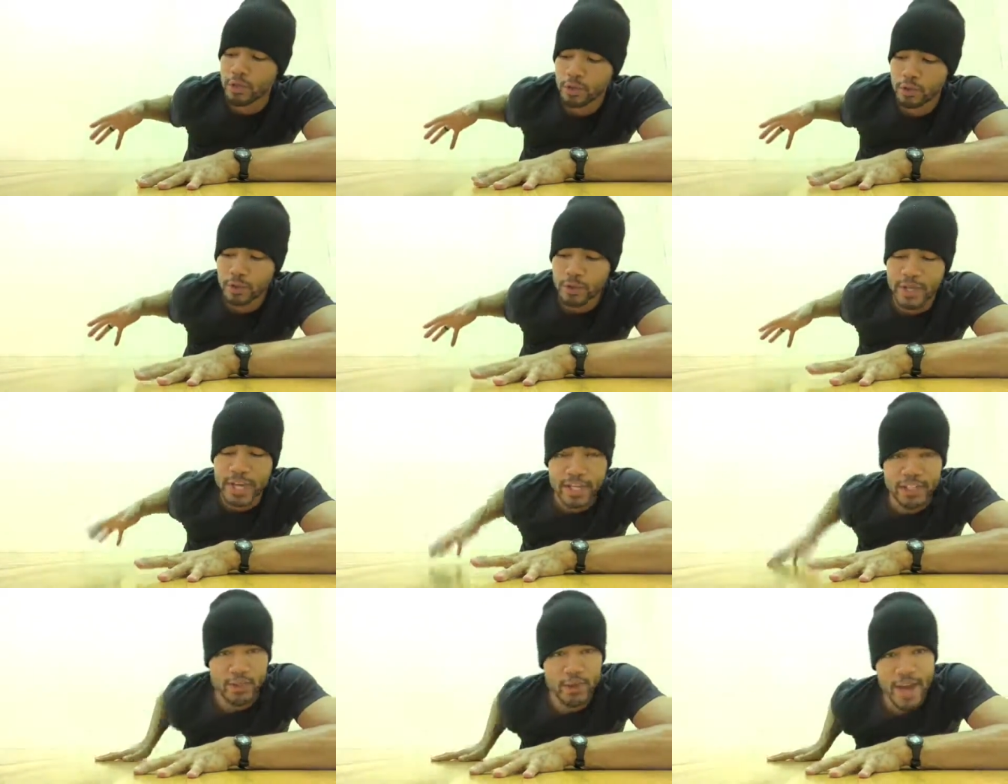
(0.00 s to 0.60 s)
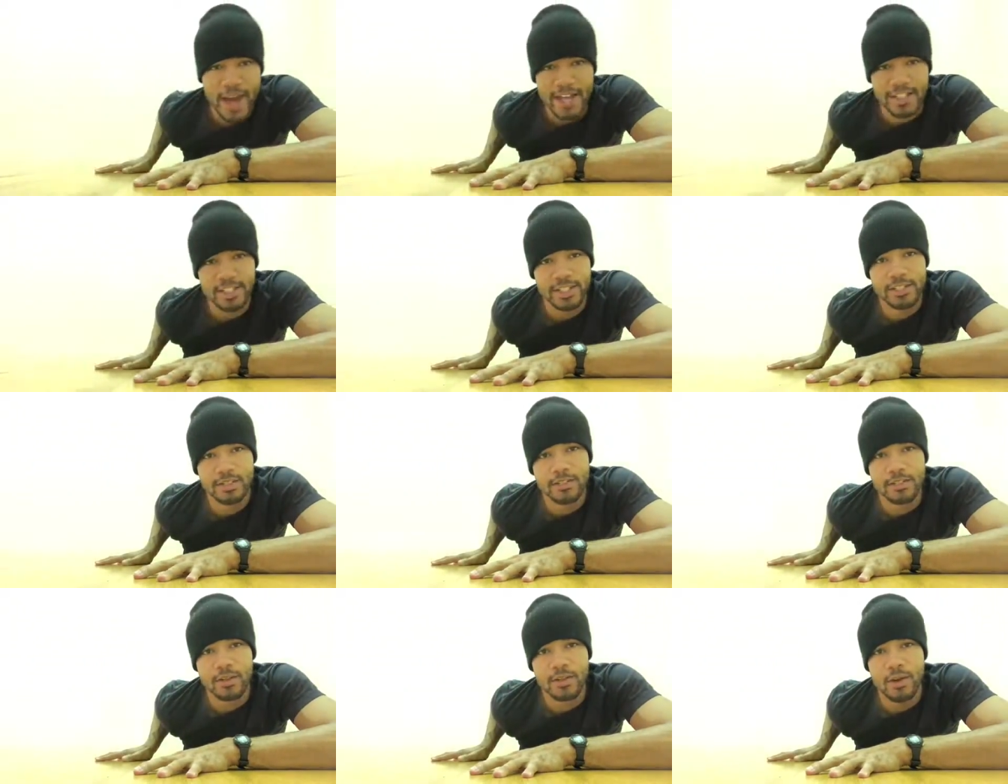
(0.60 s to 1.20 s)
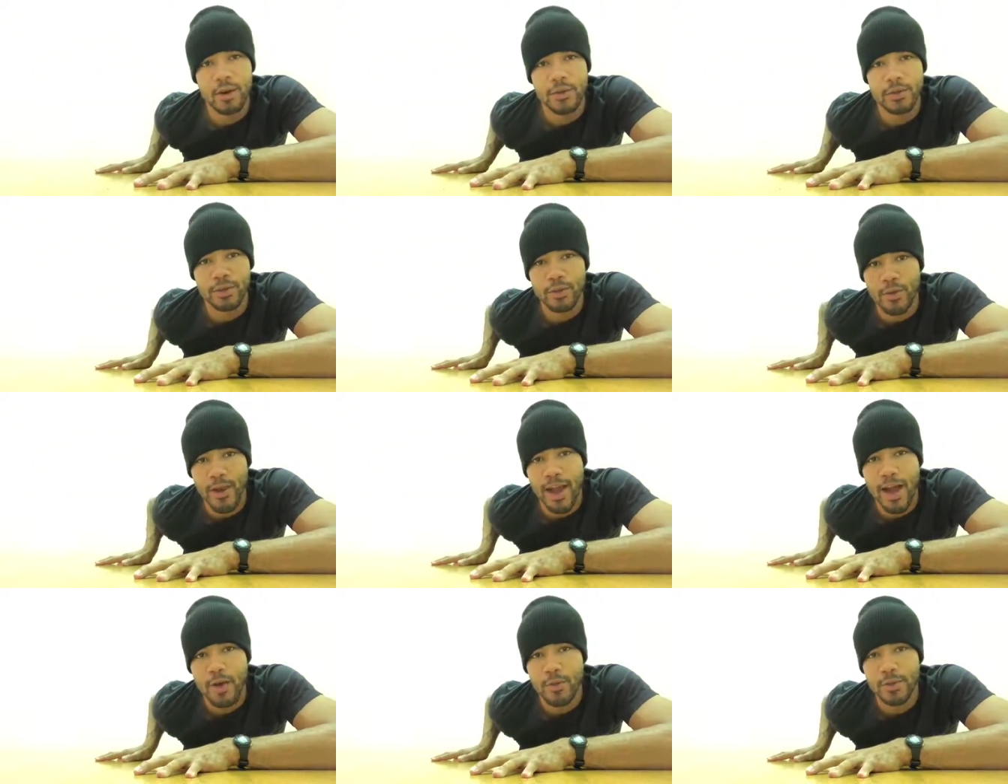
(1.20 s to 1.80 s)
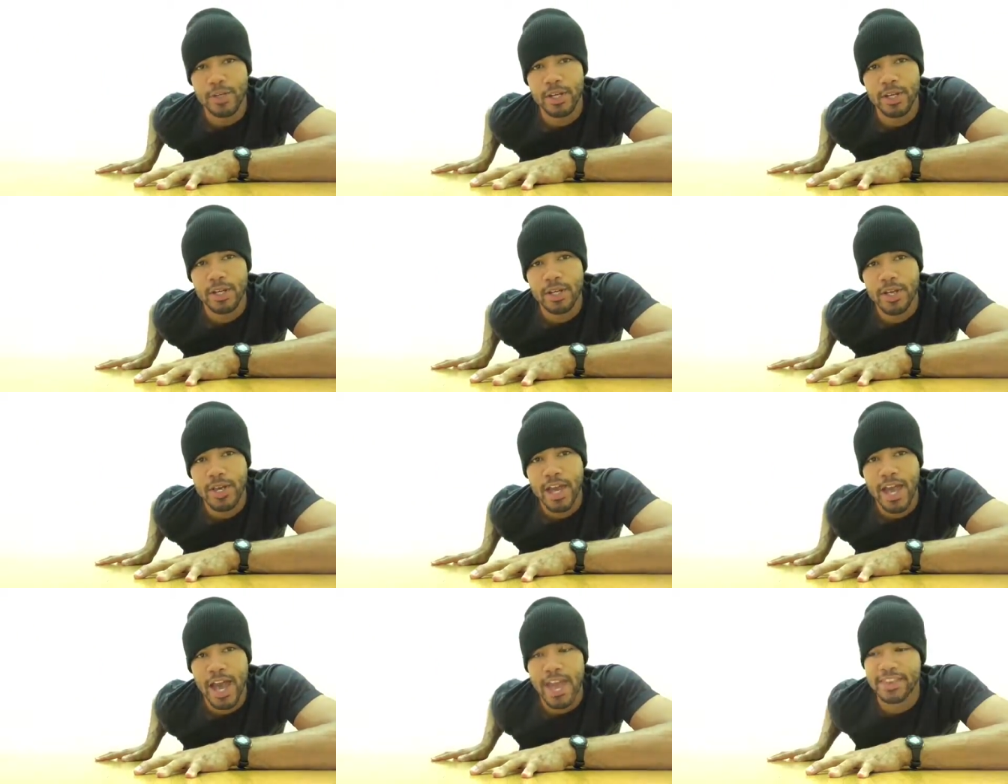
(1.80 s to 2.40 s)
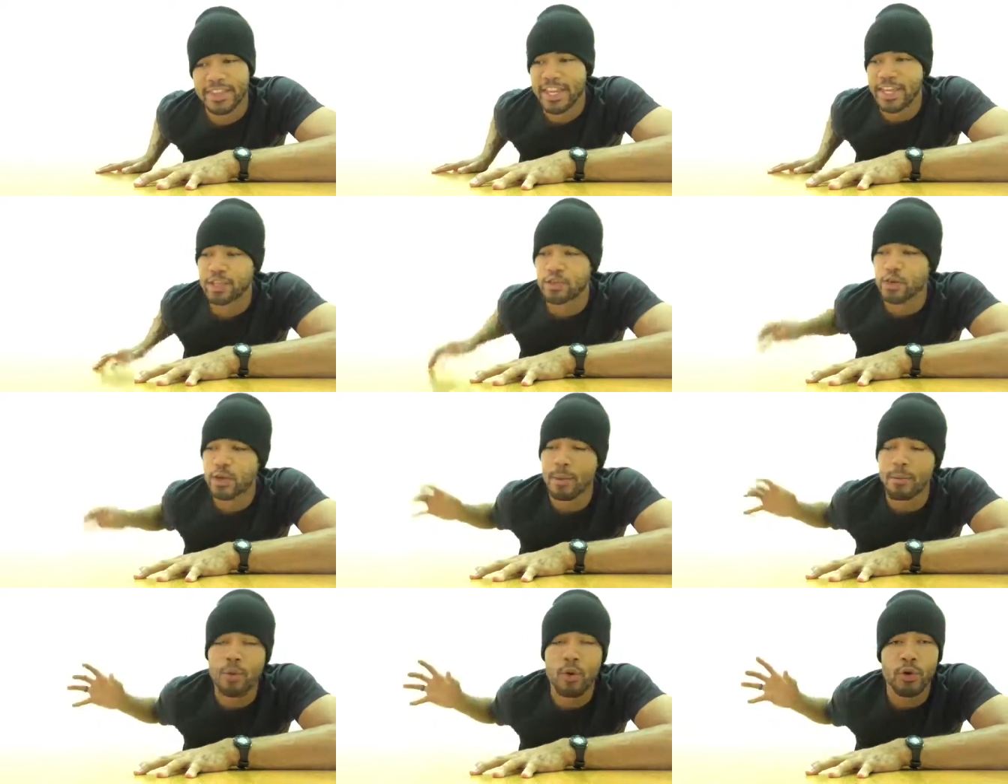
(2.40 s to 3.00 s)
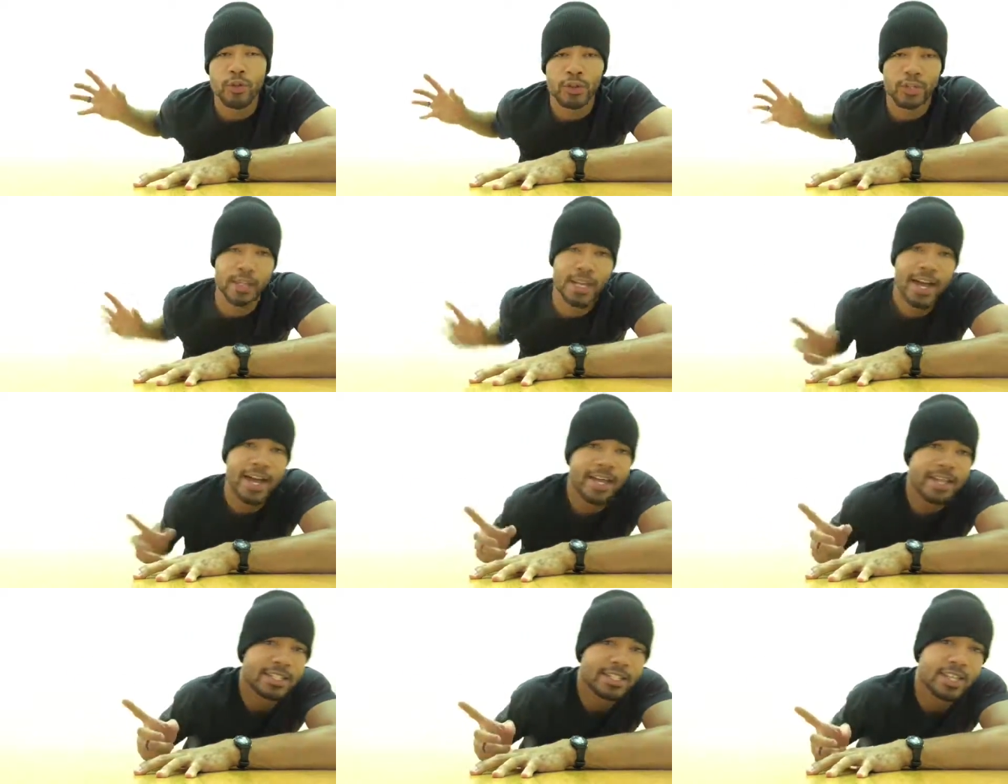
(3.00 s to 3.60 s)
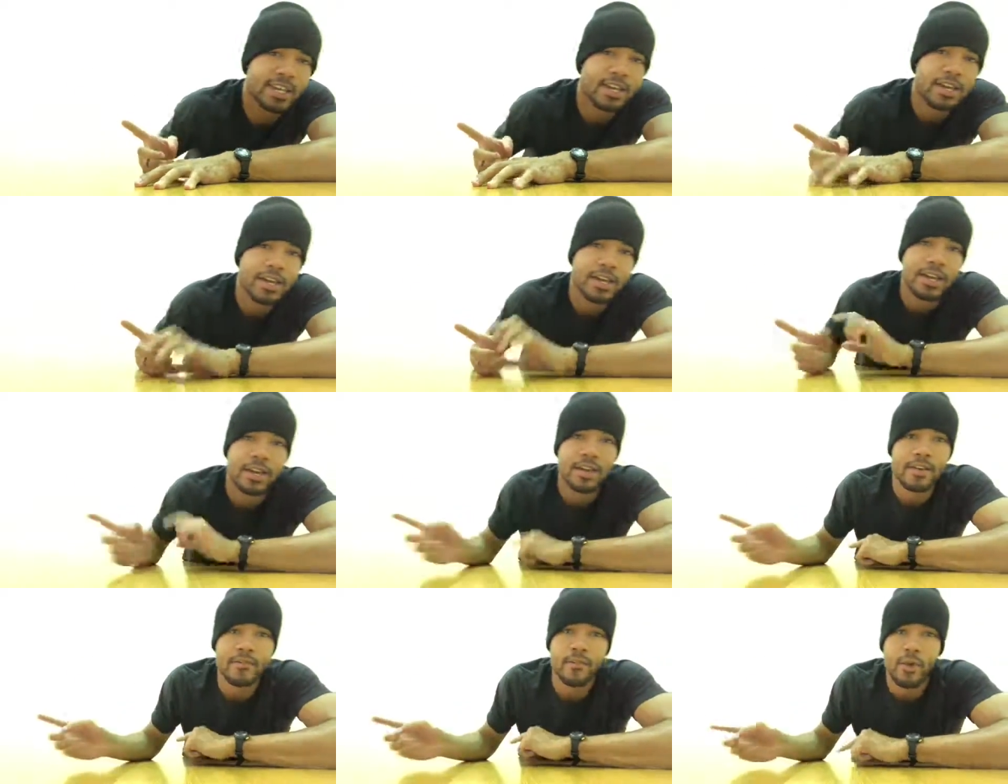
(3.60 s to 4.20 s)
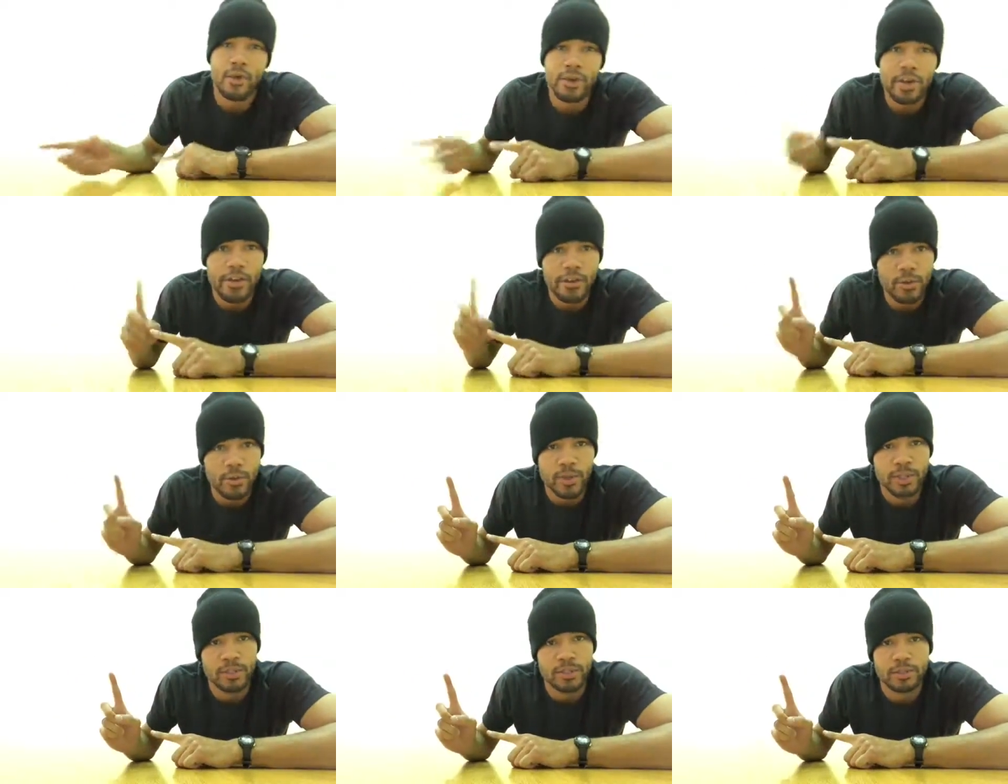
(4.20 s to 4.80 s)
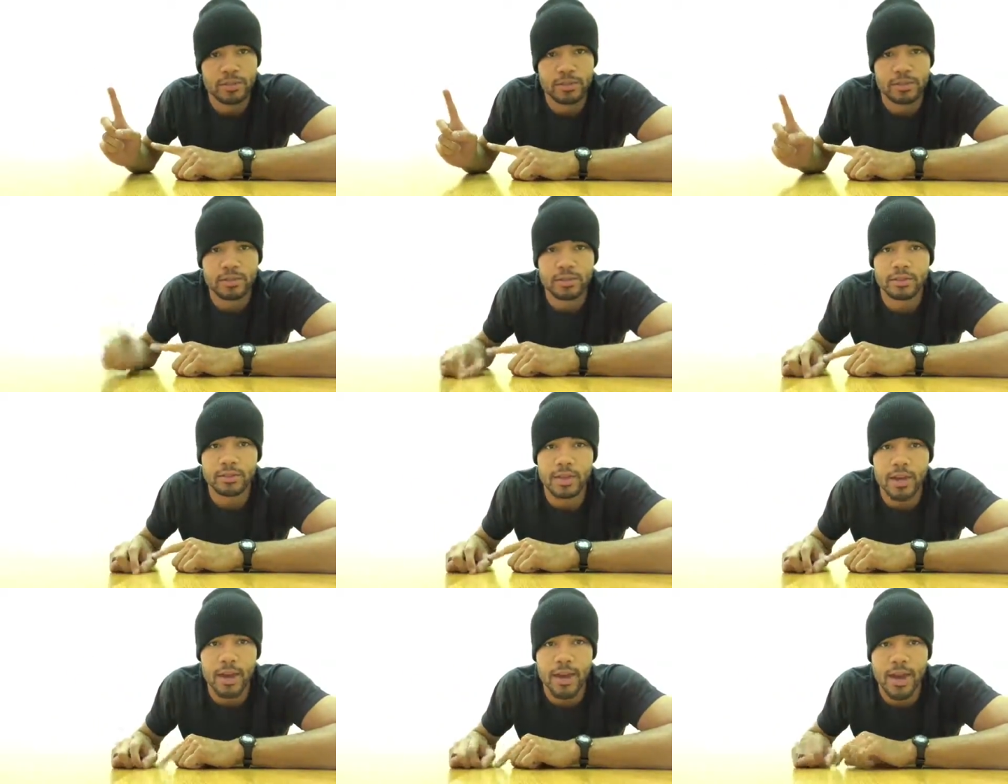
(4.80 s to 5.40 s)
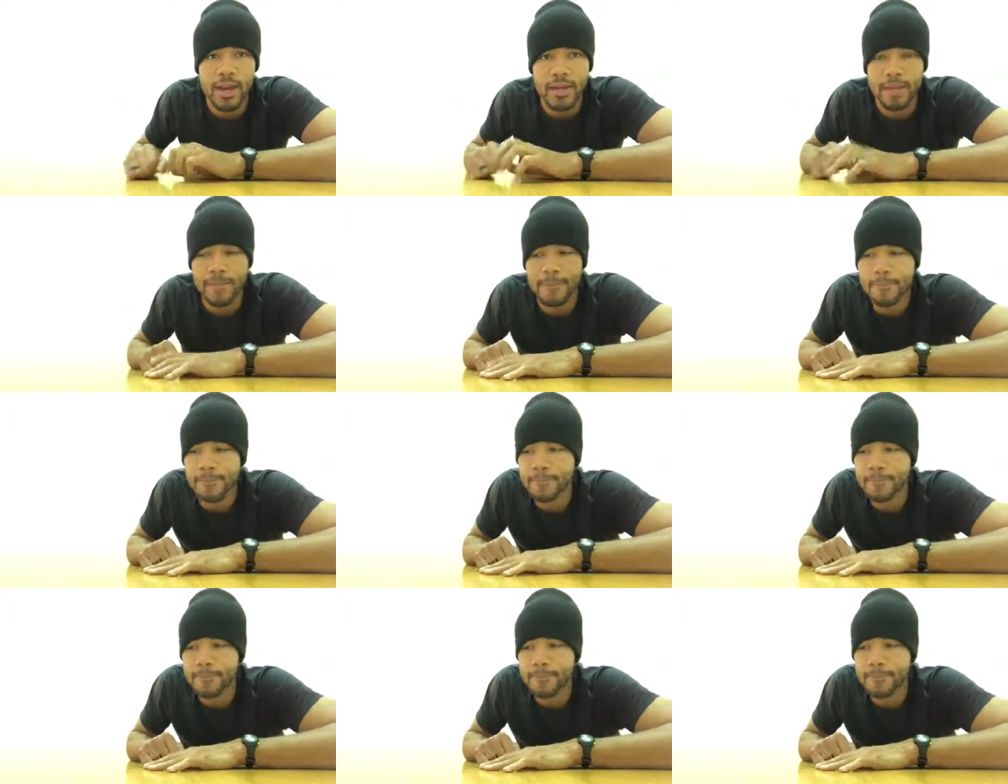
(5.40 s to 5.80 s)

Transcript: you get traction on the ground, and then you can pull your legs for another one, all right?